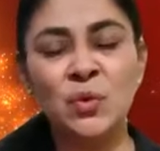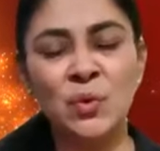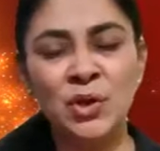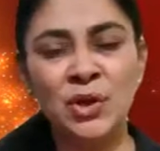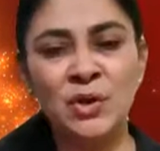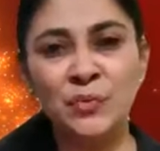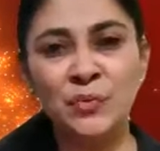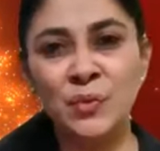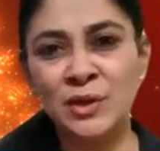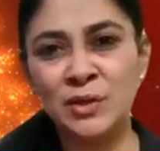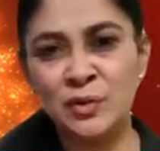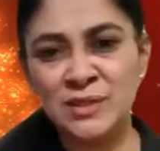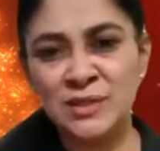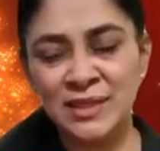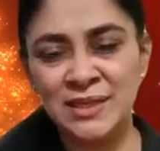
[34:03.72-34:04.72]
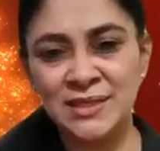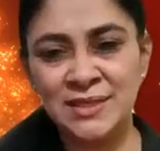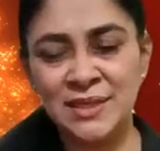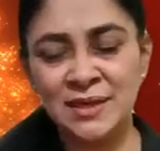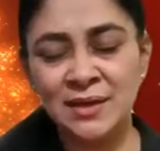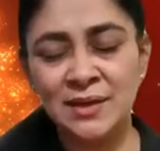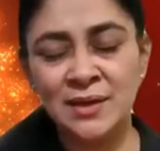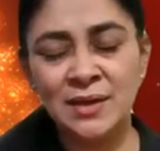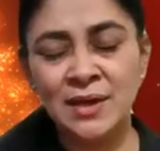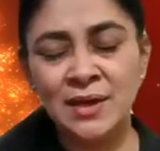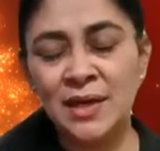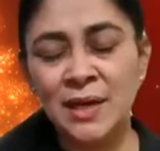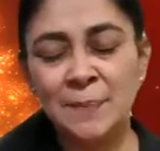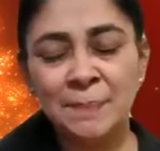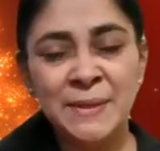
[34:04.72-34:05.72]
all of you across India
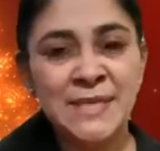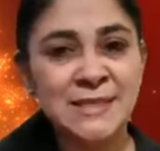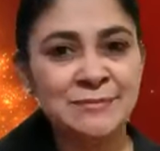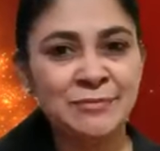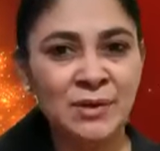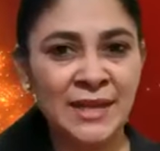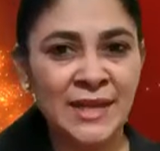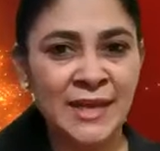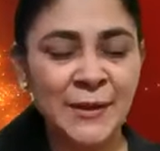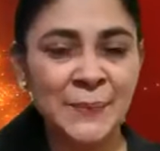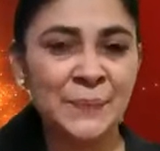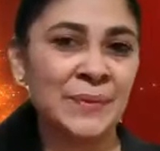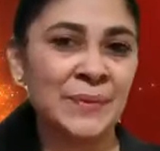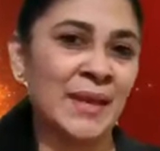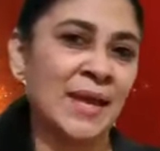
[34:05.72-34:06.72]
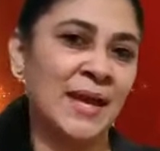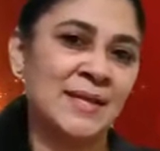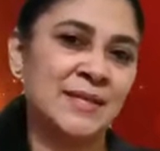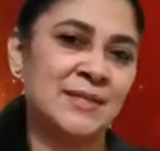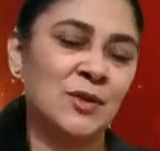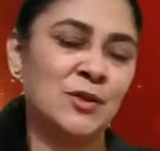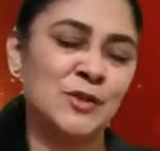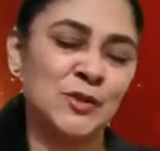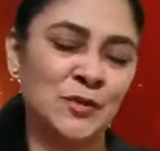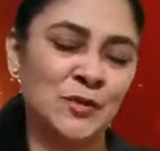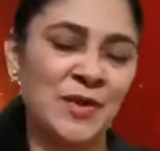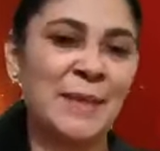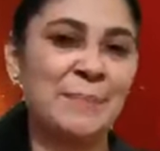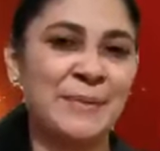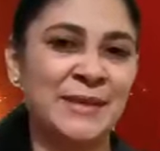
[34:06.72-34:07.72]
a peaceful day and lots of
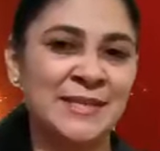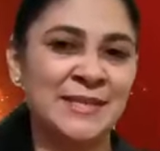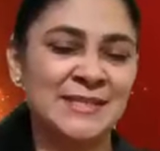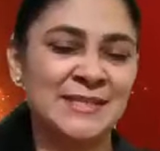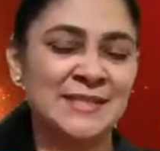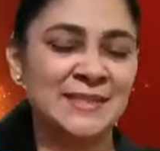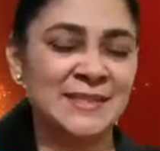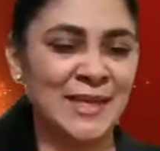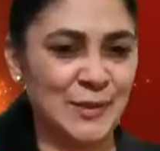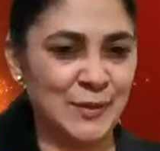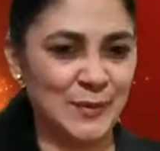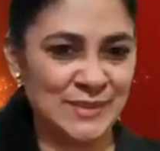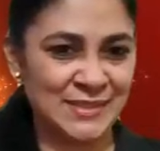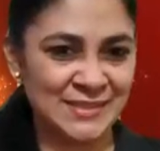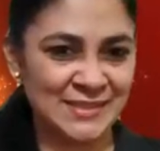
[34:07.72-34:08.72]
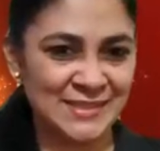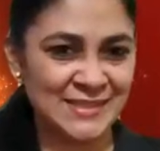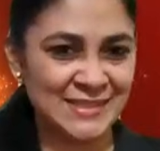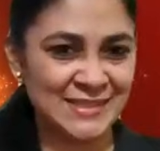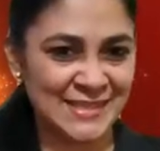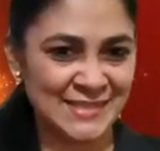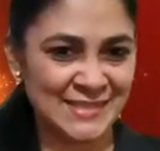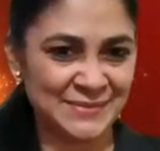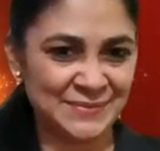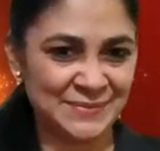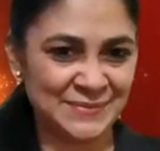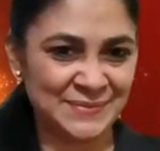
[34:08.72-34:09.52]
happiness. Thank you, sir. Stay safe.